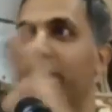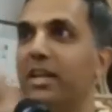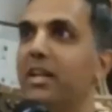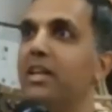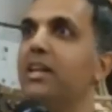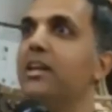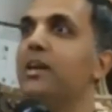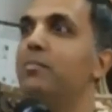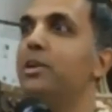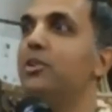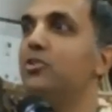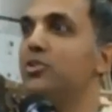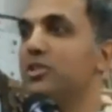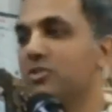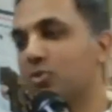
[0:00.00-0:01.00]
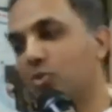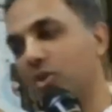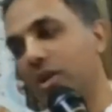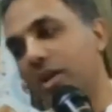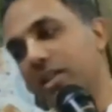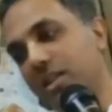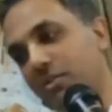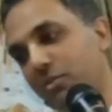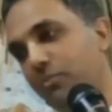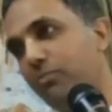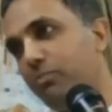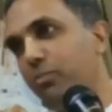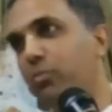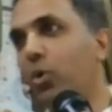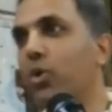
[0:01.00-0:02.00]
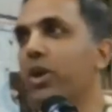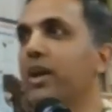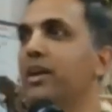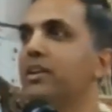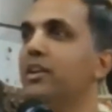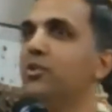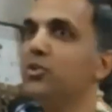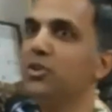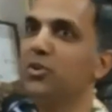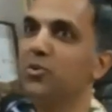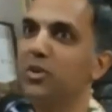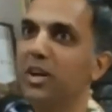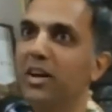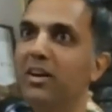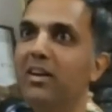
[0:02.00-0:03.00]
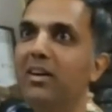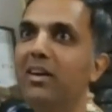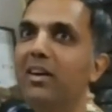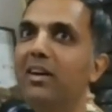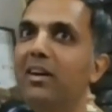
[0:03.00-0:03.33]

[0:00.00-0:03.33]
finally coming to this kunda and they were pouring it into the kunda.